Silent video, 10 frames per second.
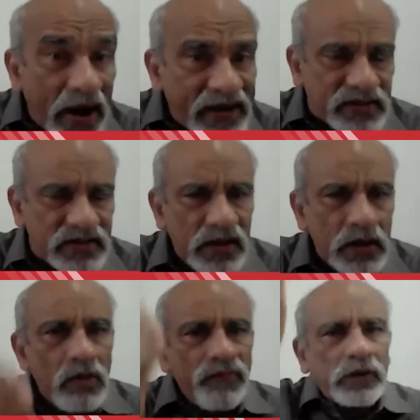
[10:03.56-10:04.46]
wait
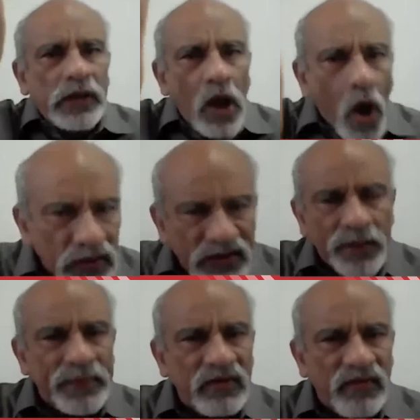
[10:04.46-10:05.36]
for the
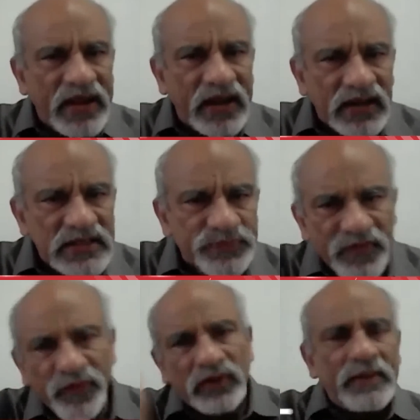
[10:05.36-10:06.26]
oncoming vehicles
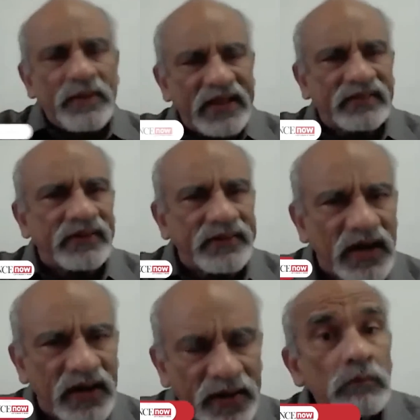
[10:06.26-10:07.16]
before they make the
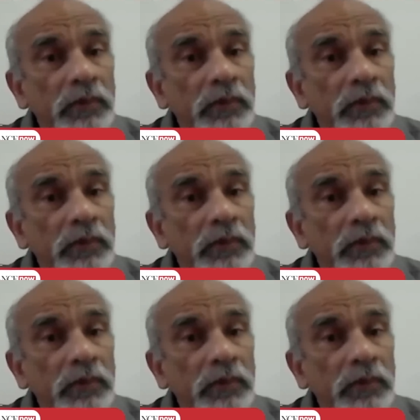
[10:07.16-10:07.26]
turn.